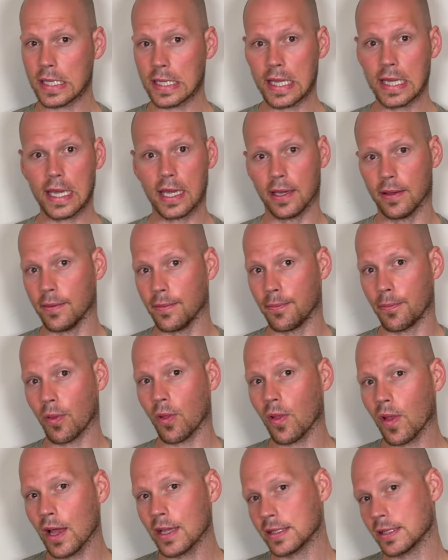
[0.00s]
a kit.
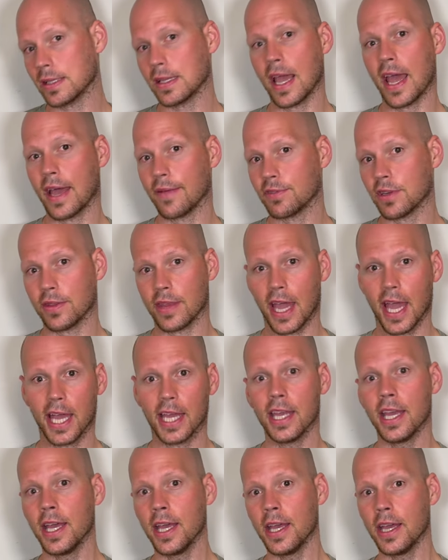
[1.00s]
Plus, after that,
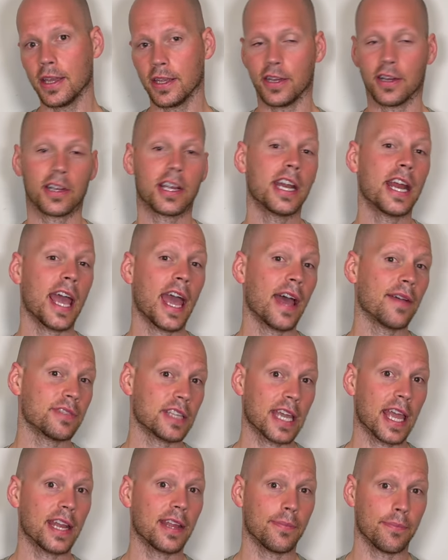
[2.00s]
you're going to have to
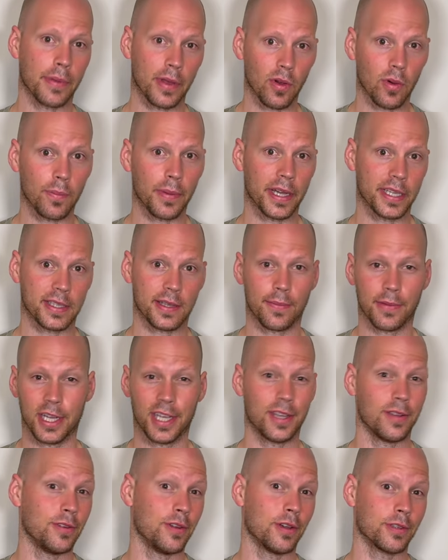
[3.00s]
get it built by
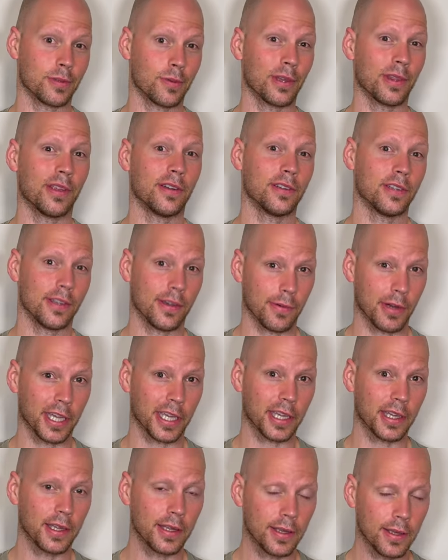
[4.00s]
somebody who knows what they're doing.
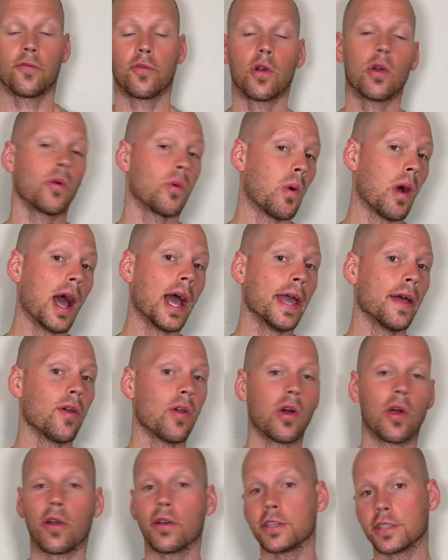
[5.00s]
For a
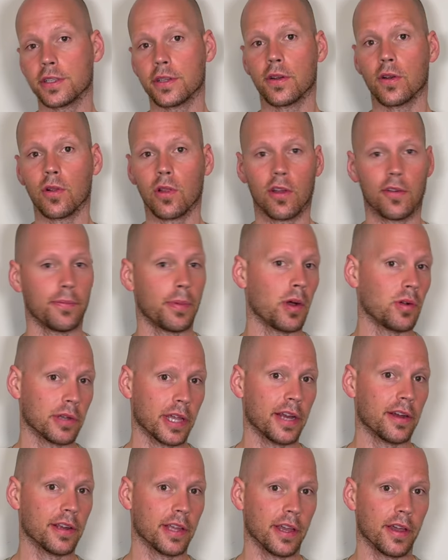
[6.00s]
while, Arsenal of
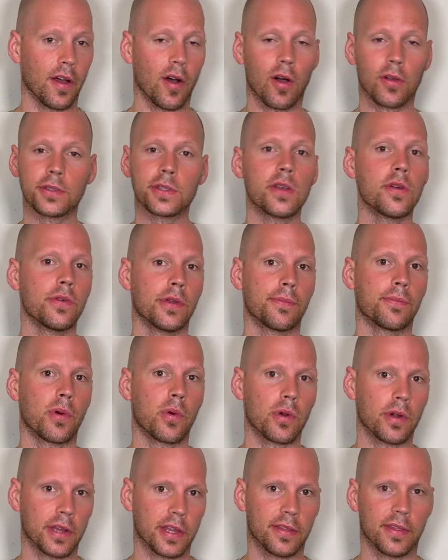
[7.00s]
Bulgaria also
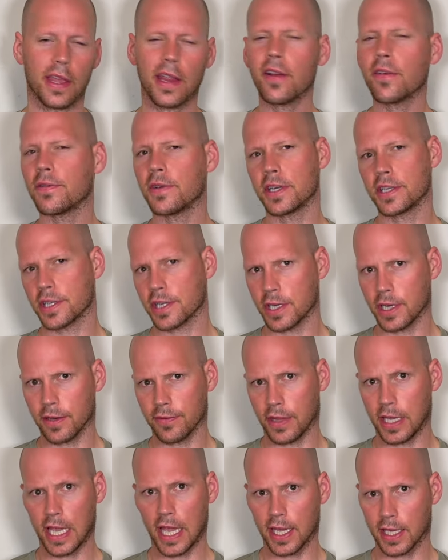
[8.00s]
imported their version of
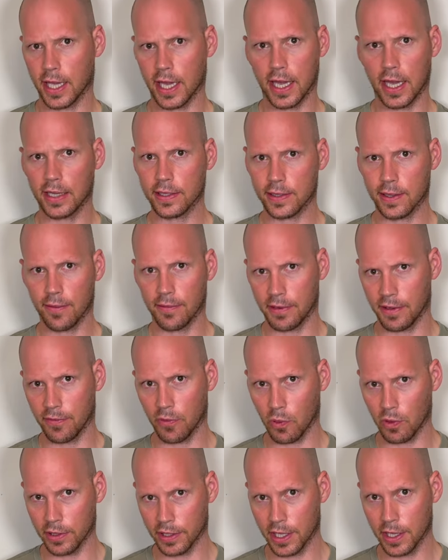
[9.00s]
the
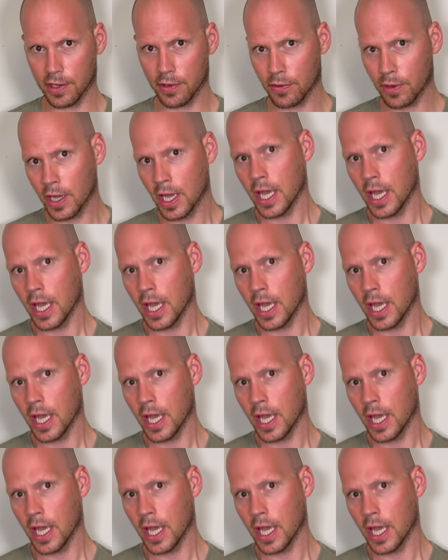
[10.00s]
AKS-74U,